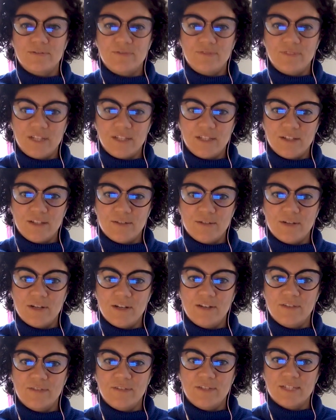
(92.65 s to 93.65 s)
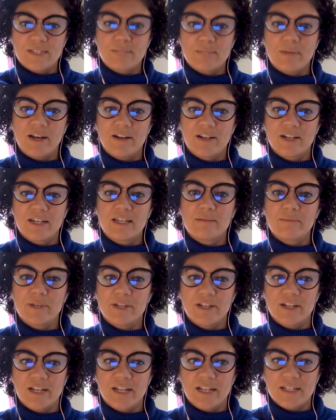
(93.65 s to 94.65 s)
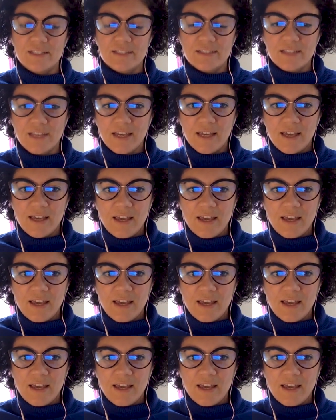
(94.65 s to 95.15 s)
a fellow of Inspiring Communities,